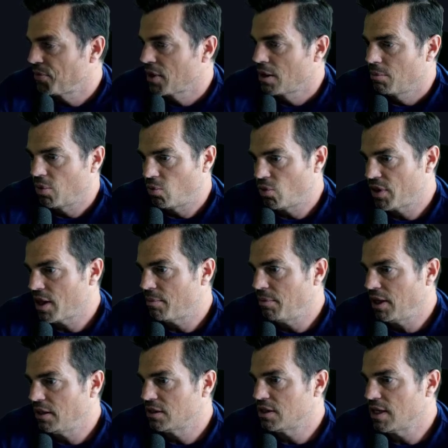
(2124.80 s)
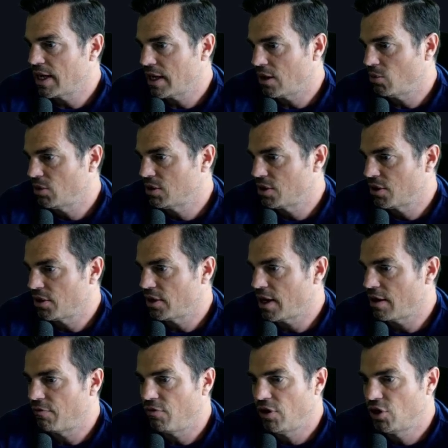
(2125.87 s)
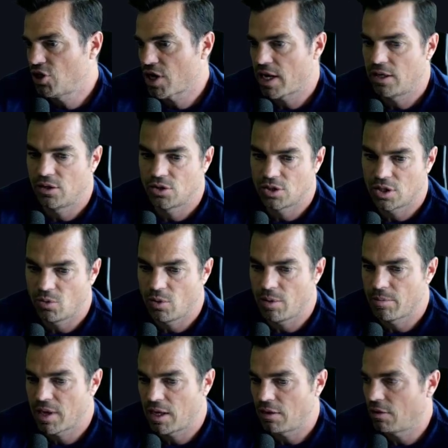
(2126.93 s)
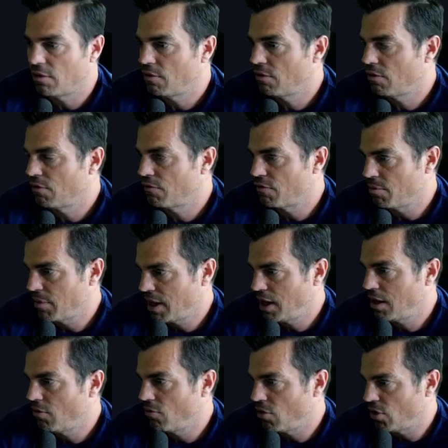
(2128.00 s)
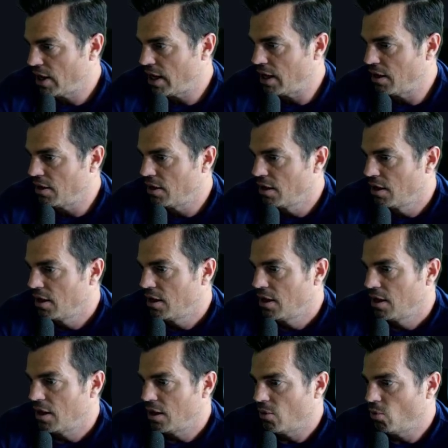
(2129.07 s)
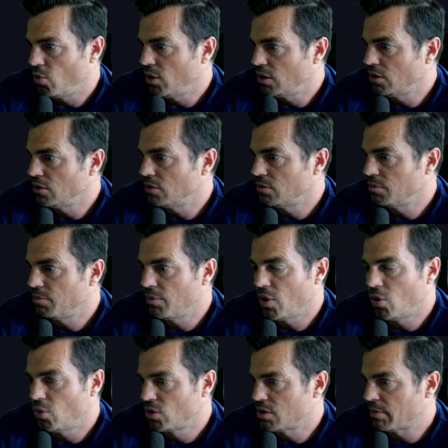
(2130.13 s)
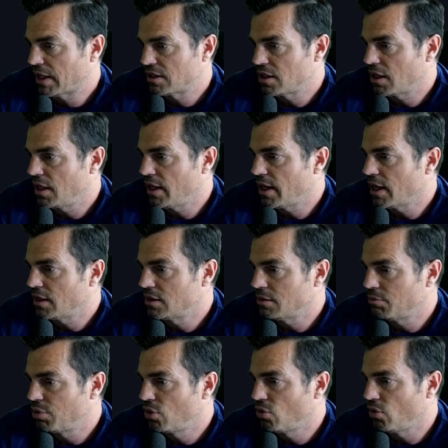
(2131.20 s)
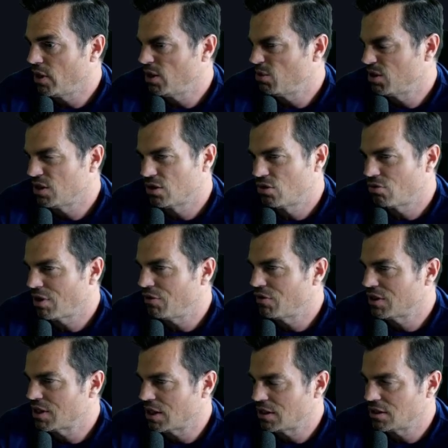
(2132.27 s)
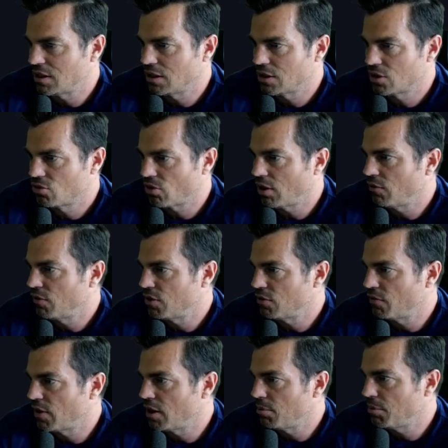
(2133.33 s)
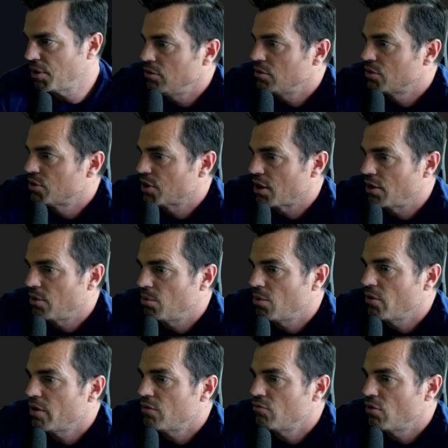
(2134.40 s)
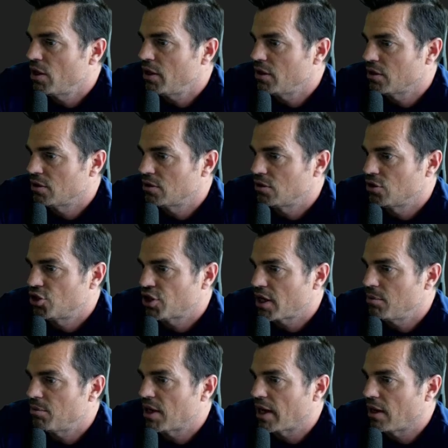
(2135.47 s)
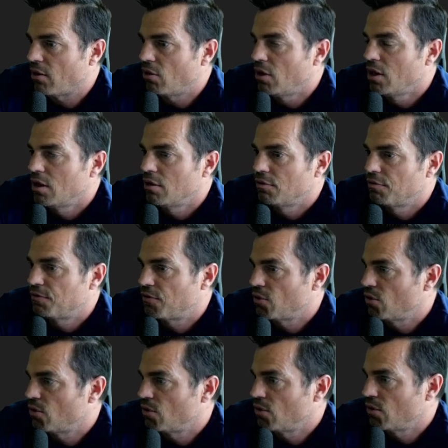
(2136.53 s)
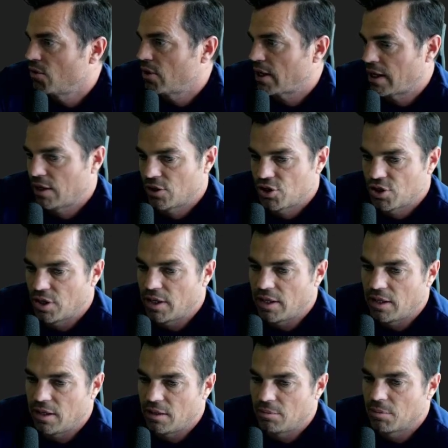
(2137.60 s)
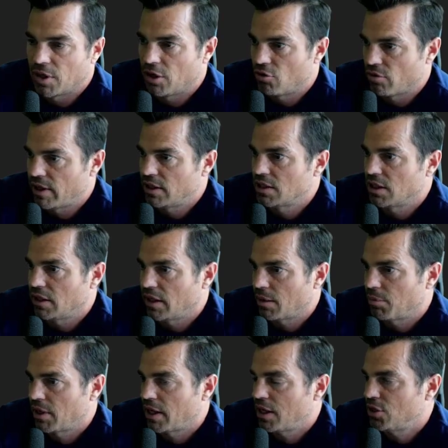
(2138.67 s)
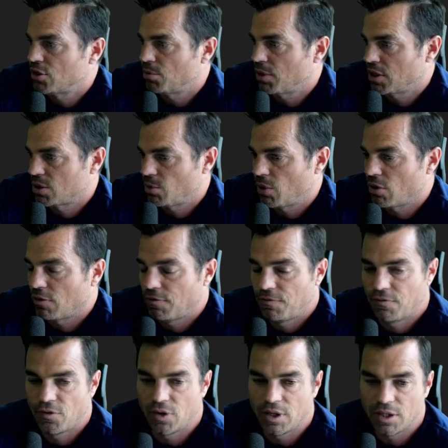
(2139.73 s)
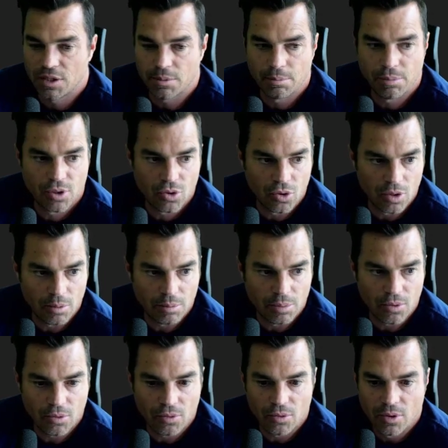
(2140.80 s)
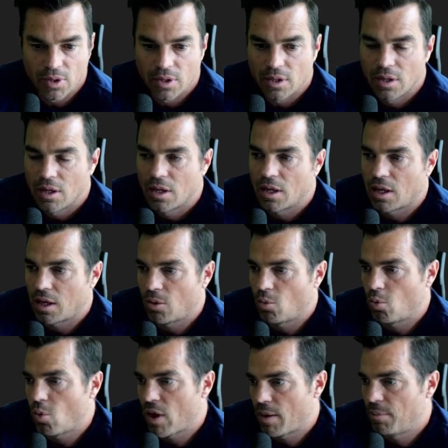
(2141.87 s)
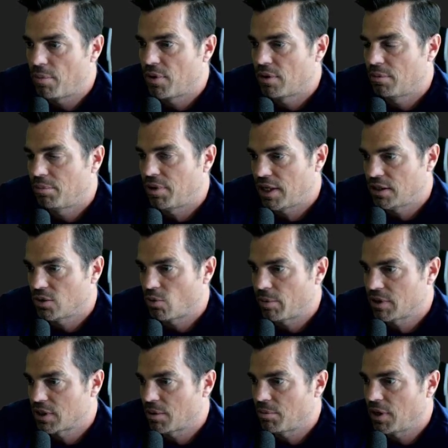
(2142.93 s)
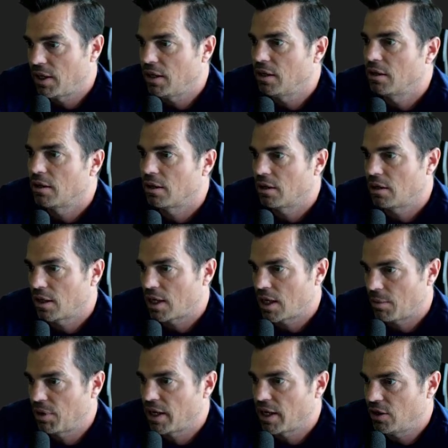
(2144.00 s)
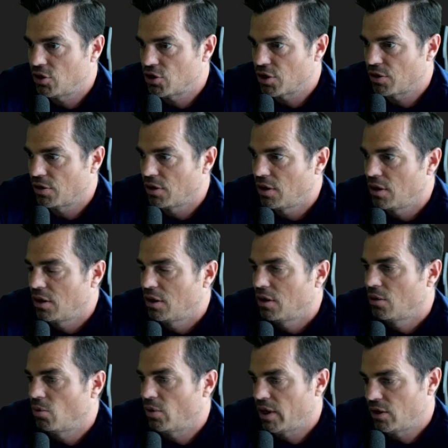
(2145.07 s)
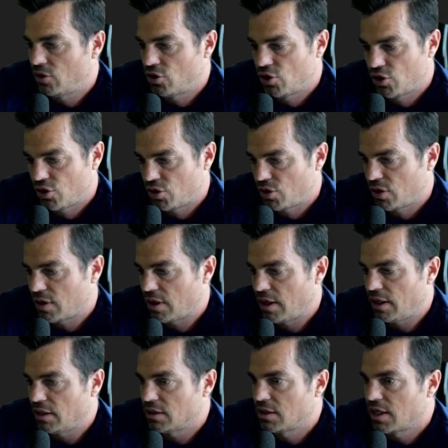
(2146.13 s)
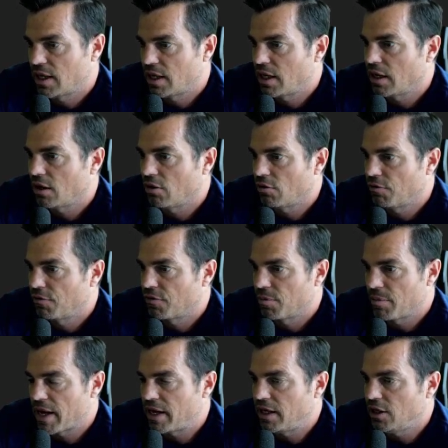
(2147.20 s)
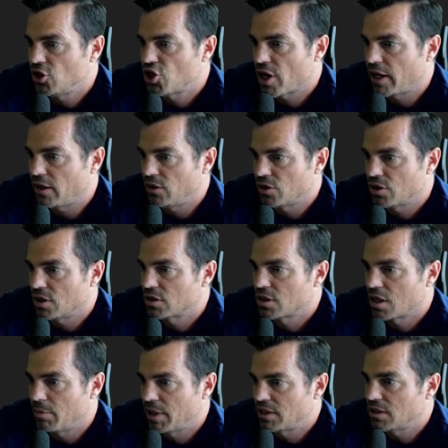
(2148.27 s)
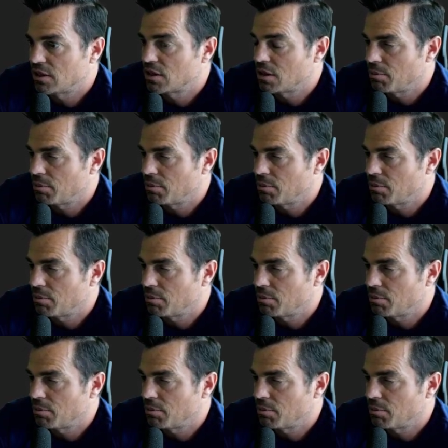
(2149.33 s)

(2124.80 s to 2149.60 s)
But what that means now is that every change that we make from here on in will automatically get deployed, which is great for testing, it's great for development. So we're in really good shape now for actually migrating the application, because we've got a fully deployable Blazor WebAssembly application, which is kicking off from any change that's committed to the